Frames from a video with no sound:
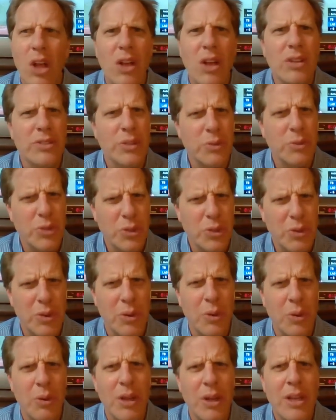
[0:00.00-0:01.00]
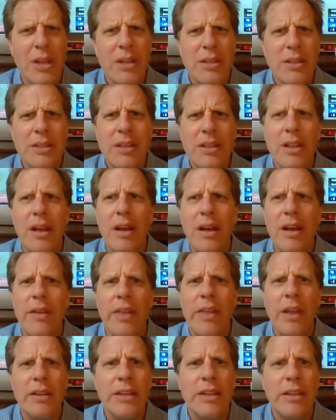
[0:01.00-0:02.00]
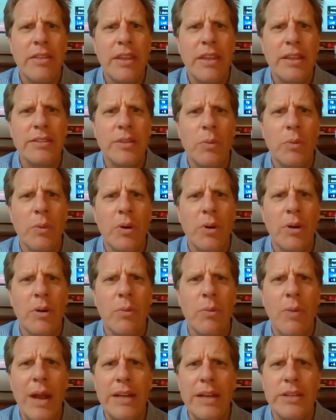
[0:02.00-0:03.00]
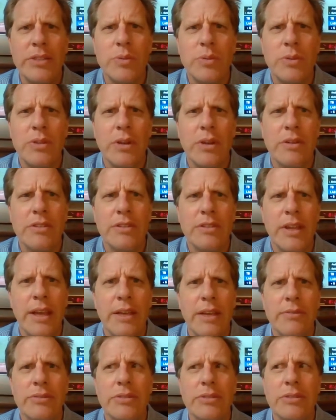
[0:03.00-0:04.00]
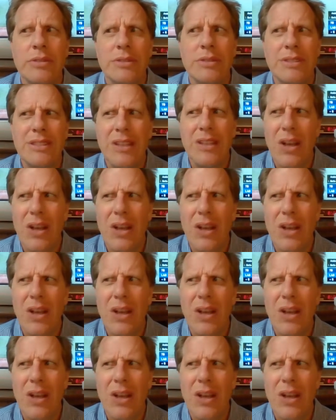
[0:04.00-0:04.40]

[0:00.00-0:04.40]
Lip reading: Also true. They did things that were righteous with their slaves.